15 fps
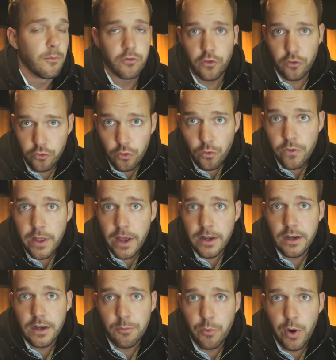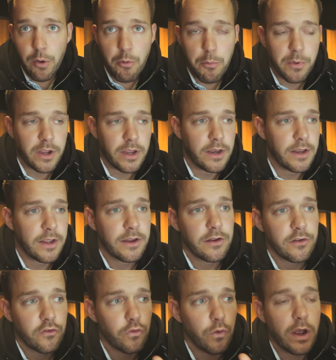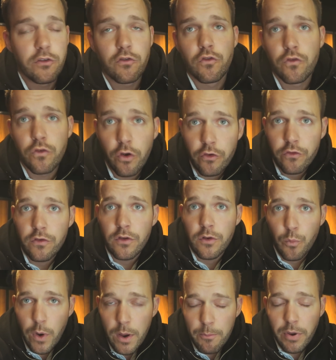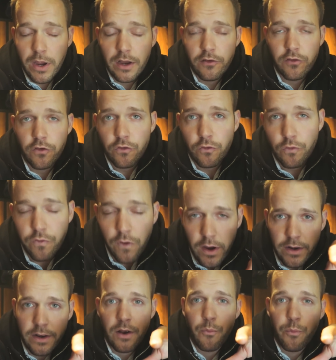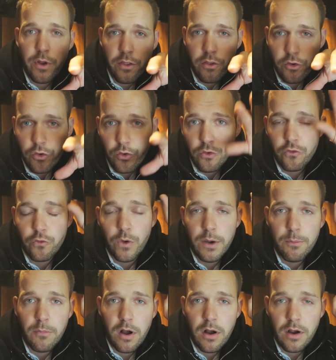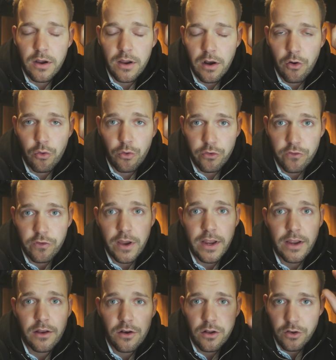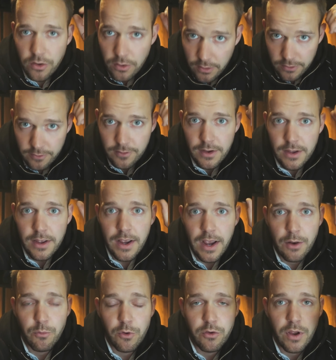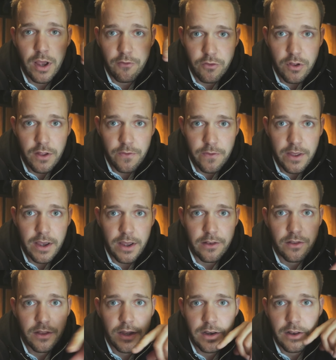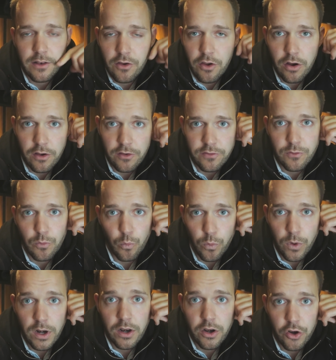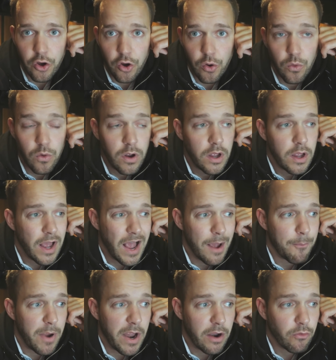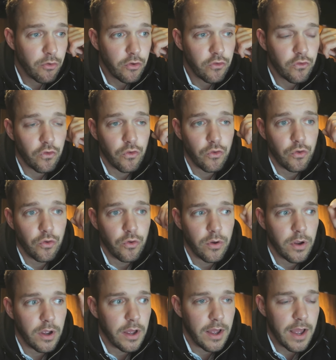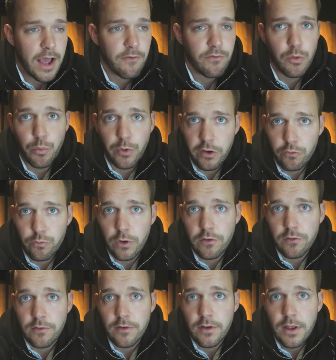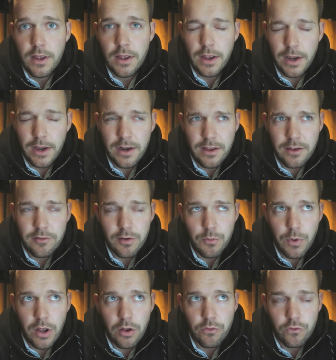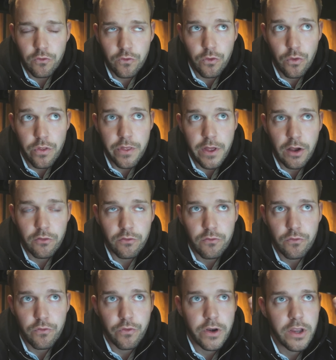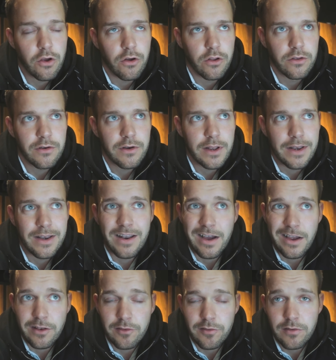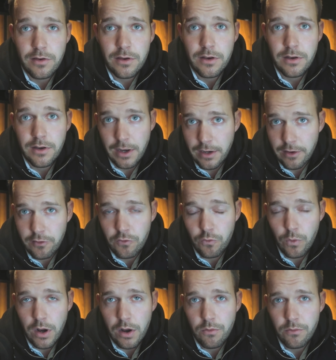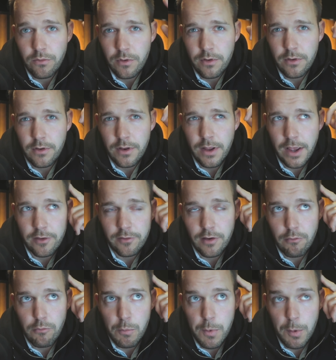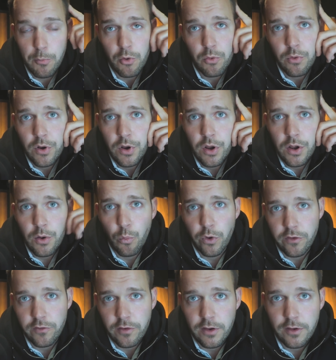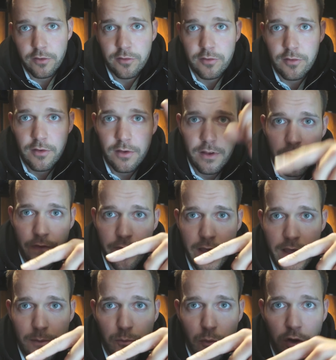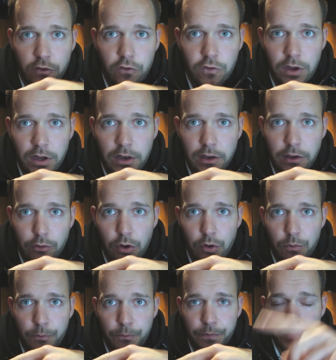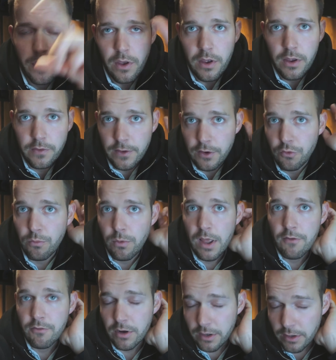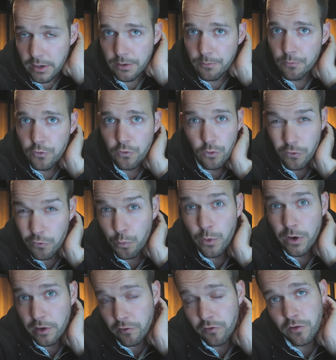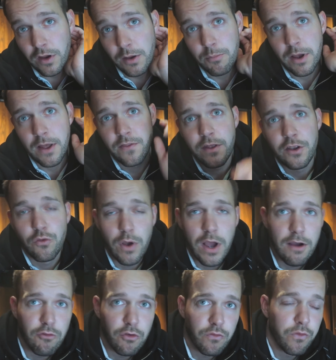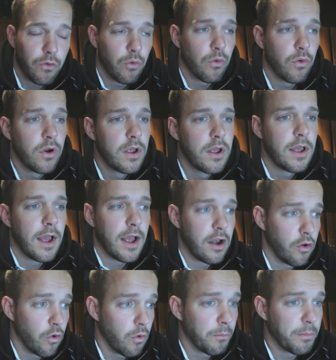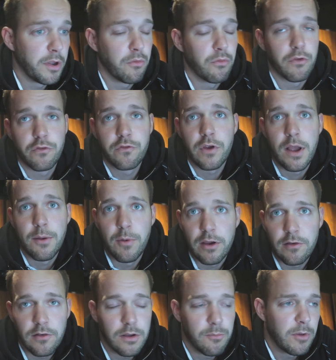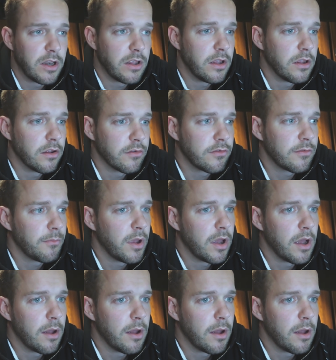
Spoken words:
So do that in the very beginning. Try to search on the web pages to find out whether your trademark are taken or not. And when you have done that, then it costs really low amount to have the registration. It is around 2,390 Danish crown, as I remember, which is that much in euro. Then you will have an idea. So it's really cheap, and then you have it for a long period of time, actually many years,